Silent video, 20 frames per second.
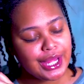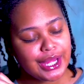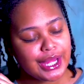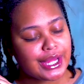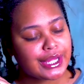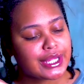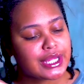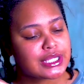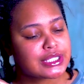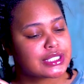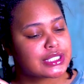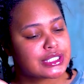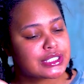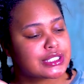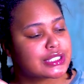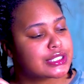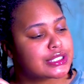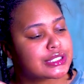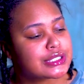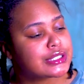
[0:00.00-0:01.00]
I
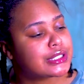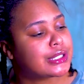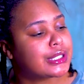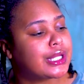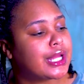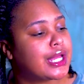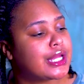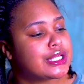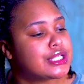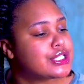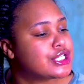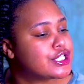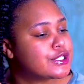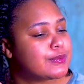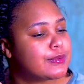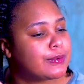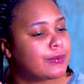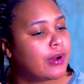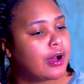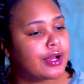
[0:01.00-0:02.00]
guess you can't just
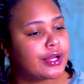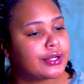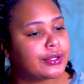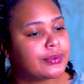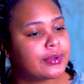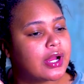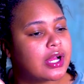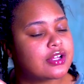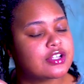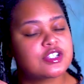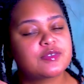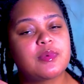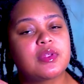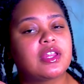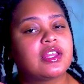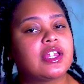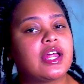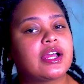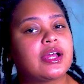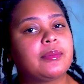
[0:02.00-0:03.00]
be walking around
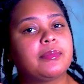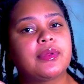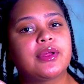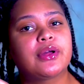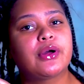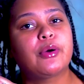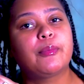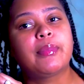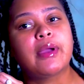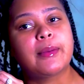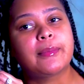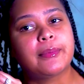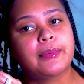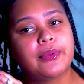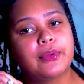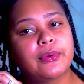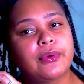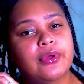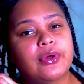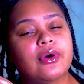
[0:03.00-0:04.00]
smelling like a big old
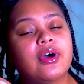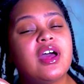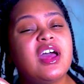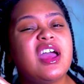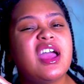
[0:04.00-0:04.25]
peppermint oil.